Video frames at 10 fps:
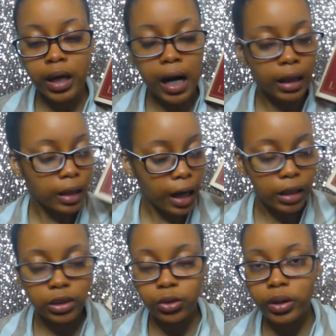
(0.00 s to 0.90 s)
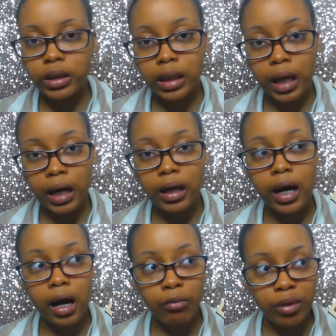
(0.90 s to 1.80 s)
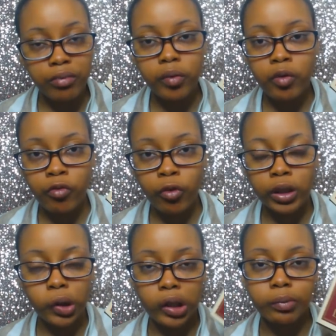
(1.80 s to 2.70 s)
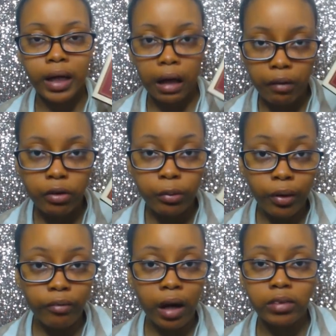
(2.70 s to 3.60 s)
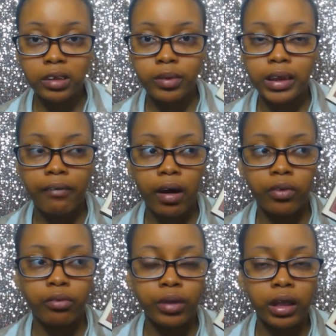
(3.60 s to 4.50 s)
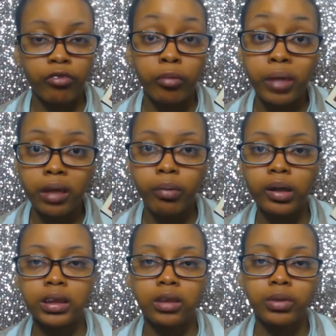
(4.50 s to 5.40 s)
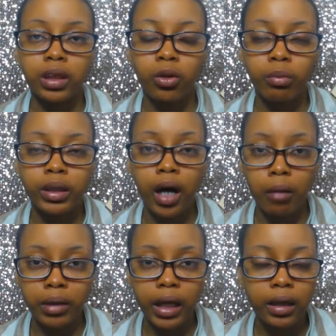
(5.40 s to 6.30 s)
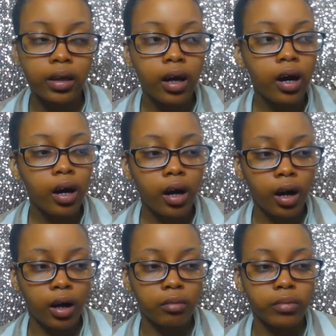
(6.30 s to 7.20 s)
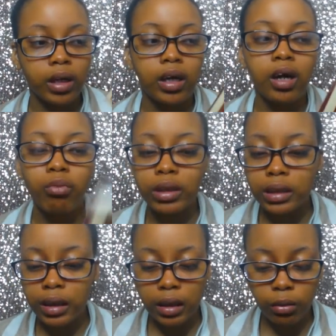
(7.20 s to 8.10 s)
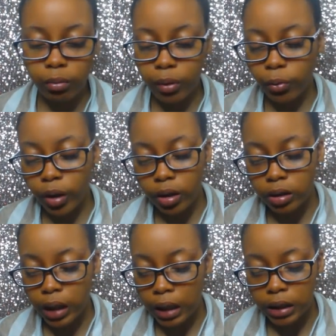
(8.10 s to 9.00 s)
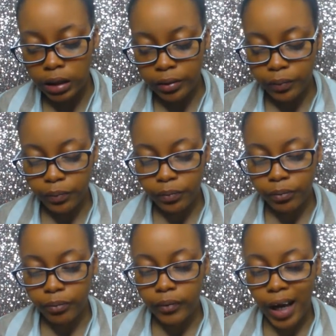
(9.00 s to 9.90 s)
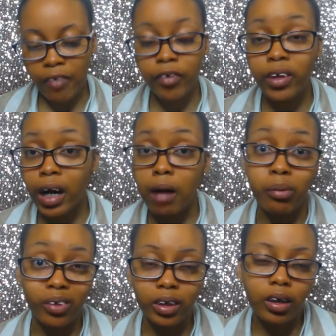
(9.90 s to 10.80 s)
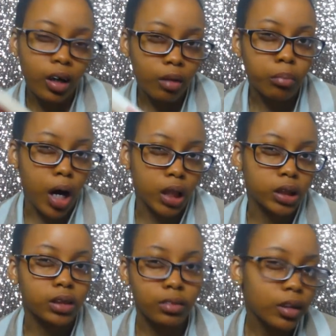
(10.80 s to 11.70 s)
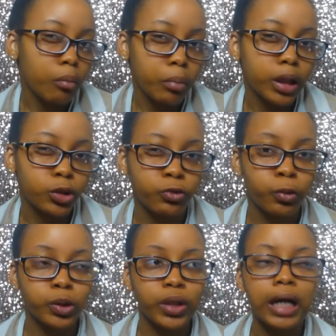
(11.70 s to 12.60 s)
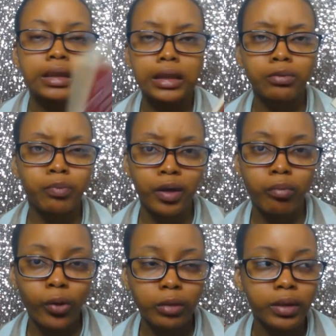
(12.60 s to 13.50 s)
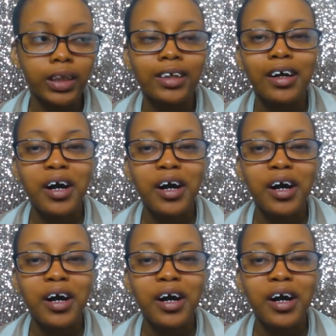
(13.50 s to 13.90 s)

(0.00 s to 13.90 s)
I, I enjoyed this a lot. I would have given it four stars, but I gave it a 3.5 just because I found the reading for me personally was a little bit complicated. Um, it wasn't that they were big words. I just, I found that I got bored. Um, honestly, I'm being truthful with you guys. This book bored me.